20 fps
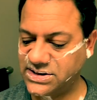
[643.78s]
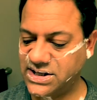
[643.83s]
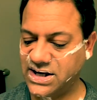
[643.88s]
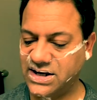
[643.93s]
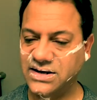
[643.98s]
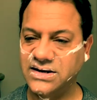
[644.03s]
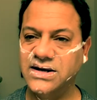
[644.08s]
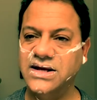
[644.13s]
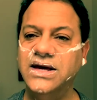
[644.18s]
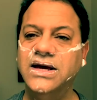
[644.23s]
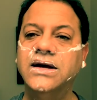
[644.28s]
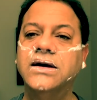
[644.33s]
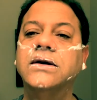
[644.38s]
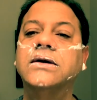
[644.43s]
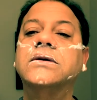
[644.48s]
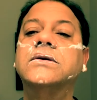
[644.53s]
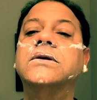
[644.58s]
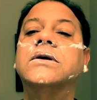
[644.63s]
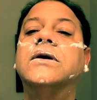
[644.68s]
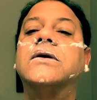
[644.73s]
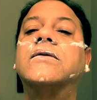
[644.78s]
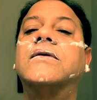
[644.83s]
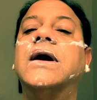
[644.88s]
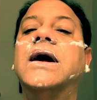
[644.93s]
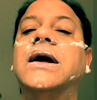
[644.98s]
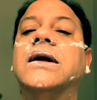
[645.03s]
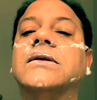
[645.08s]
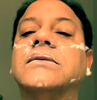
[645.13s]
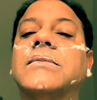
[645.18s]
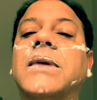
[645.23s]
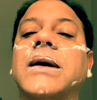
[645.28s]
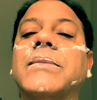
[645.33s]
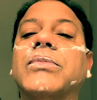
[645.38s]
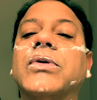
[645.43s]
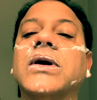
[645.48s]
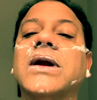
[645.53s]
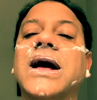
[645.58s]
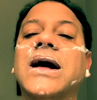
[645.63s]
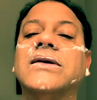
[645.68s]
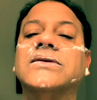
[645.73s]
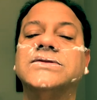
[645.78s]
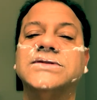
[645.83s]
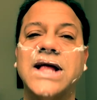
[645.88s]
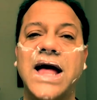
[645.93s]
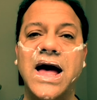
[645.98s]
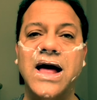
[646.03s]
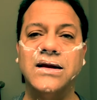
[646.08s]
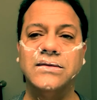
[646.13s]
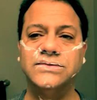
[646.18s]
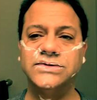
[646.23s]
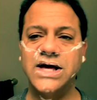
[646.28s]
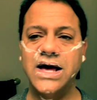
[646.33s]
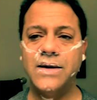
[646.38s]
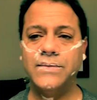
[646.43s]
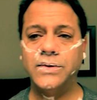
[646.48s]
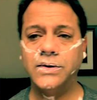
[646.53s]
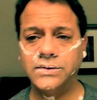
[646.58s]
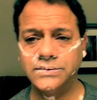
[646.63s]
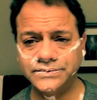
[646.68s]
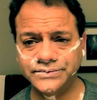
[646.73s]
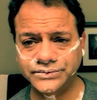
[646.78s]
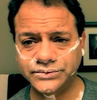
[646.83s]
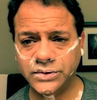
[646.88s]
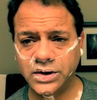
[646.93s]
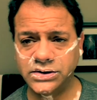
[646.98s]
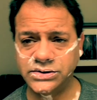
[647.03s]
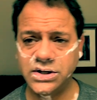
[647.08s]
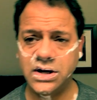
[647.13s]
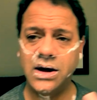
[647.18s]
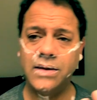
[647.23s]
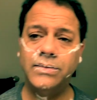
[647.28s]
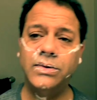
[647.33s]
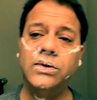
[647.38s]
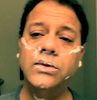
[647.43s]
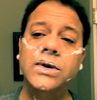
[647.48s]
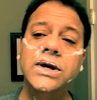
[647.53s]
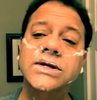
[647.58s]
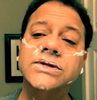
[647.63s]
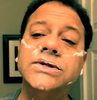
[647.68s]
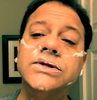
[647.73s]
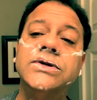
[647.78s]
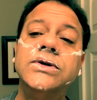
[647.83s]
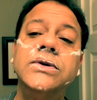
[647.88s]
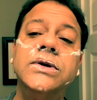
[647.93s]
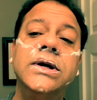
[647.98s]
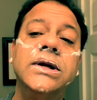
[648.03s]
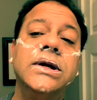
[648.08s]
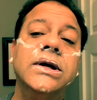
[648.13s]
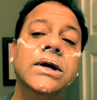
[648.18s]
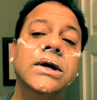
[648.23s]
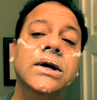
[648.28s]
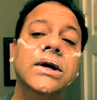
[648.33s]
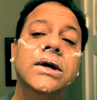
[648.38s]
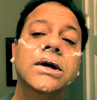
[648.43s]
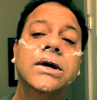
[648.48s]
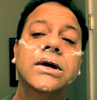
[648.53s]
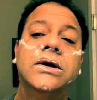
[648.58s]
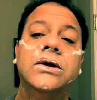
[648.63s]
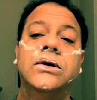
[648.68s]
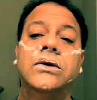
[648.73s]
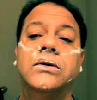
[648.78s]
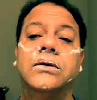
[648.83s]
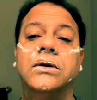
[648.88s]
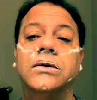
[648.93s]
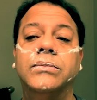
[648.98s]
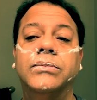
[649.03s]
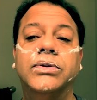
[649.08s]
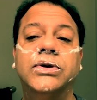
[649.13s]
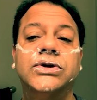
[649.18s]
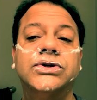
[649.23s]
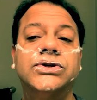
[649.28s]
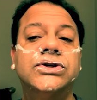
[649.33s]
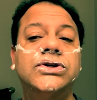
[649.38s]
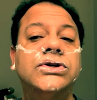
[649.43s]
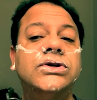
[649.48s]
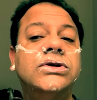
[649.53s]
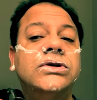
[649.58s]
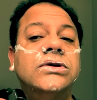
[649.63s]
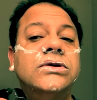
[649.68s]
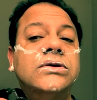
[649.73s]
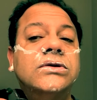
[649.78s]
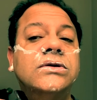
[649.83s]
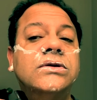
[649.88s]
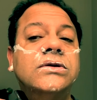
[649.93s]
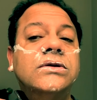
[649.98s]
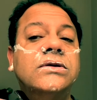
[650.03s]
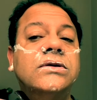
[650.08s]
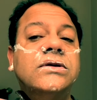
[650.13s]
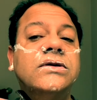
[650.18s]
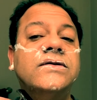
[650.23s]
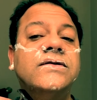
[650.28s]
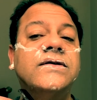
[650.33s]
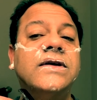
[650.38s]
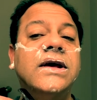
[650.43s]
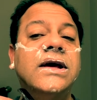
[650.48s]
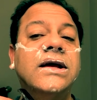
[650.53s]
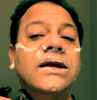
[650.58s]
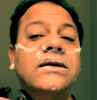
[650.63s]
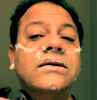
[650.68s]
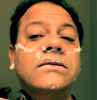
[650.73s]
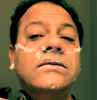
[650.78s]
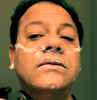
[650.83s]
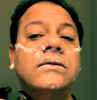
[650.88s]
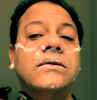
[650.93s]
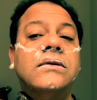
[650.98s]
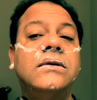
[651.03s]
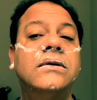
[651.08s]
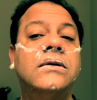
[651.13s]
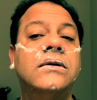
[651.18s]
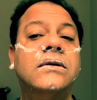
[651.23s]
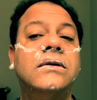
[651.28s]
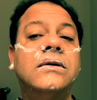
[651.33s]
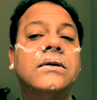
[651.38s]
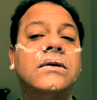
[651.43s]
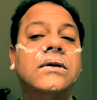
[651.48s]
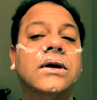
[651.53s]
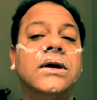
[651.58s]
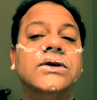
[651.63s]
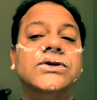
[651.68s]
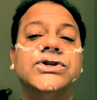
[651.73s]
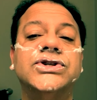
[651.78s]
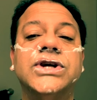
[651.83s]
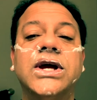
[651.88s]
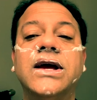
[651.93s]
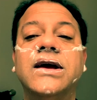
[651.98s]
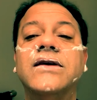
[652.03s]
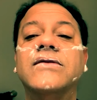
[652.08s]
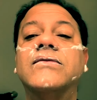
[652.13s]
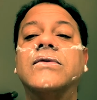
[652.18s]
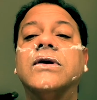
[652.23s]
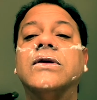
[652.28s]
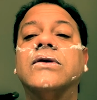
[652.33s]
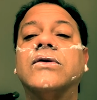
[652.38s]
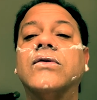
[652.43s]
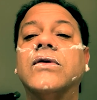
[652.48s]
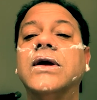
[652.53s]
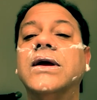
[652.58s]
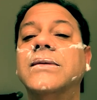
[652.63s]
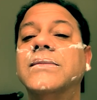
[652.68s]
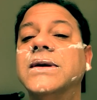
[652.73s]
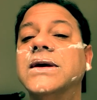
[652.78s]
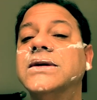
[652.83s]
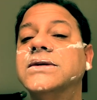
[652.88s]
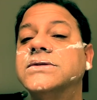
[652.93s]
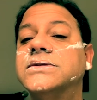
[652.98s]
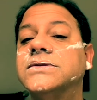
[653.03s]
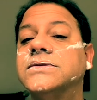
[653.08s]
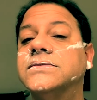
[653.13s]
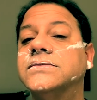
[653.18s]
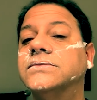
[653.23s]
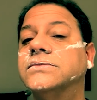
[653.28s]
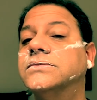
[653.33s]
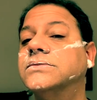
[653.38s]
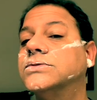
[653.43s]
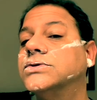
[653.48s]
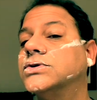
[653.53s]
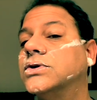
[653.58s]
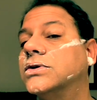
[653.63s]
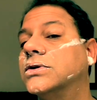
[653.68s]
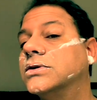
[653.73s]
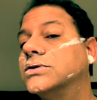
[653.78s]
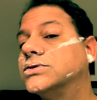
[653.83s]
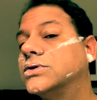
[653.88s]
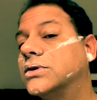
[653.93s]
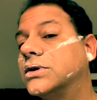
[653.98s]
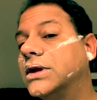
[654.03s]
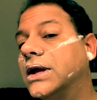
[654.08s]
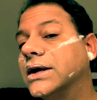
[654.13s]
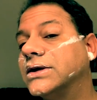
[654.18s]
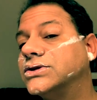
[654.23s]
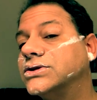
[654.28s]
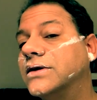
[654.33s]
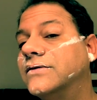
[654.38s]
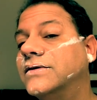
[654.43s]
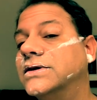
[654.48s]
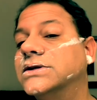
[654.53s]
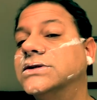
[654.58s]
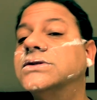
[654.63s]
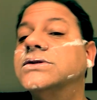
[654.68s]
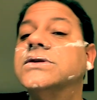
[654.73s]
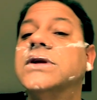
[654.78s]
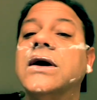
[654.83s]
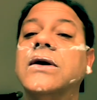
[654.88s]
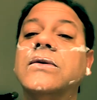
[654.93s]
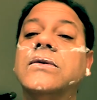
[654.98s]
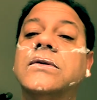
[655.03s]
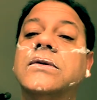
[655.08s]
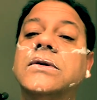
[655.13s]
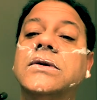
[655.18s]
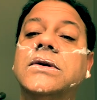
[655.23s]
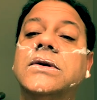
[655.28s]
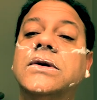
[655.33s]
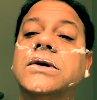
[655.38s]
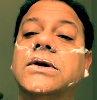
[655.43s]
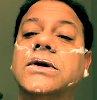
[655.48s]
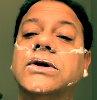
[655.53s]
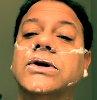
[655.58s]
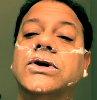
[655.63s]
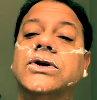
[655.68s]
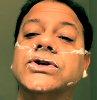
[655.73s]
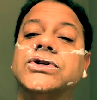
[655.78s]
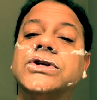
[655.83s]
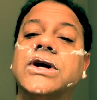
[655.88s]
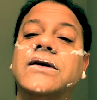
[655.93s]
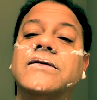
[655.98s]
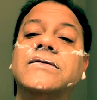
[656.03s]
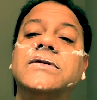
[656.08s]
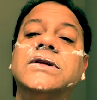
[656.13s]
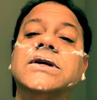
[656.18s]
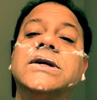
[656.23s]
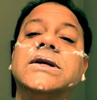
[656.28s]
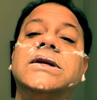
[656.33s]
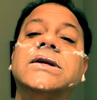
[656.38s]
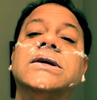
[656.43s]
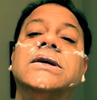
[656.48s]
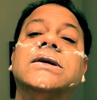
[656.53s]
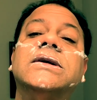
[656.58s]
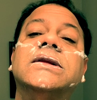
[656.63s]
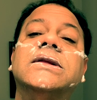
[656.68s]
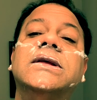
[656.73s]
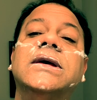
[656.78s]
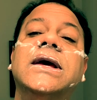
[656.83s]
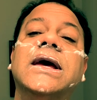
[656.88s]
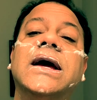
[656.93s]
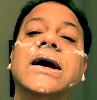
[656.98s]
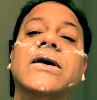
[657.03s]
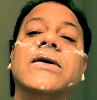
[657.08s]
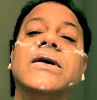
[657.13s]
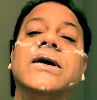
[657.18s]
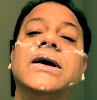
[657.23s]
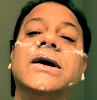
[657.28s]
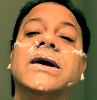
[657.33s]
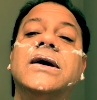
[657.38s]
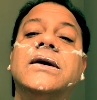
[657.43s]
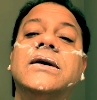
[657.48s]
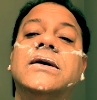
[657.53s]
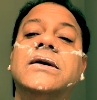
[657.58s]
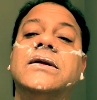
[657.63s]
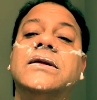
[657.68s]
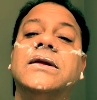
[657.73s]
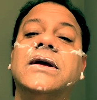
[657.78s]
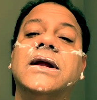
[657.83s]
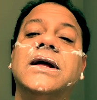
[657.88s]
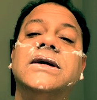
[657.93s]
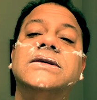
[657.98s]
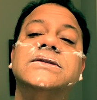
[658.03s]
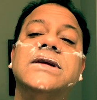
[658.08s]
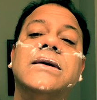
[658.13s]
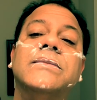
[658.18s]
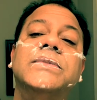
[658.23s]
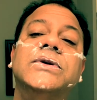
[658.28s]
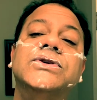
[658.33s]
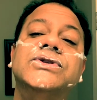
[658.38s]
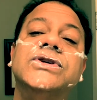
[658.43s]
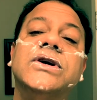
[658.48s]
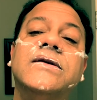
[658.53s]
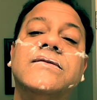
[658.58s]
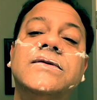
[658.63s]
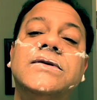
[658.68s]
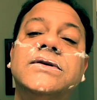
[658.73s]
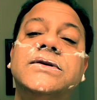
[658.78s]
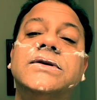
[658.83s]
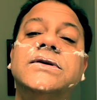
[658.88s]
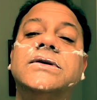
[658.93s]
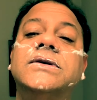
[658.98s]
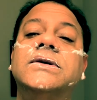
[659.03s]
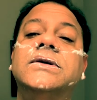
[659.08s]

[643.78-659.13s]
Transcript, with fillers: technique around my pronounced Adam's apple. There's a couple of ways to do it. You could push the skin and shave where the cream is, sort, sort of like shoveling snow. You're shoveling the area that has not been shoveled.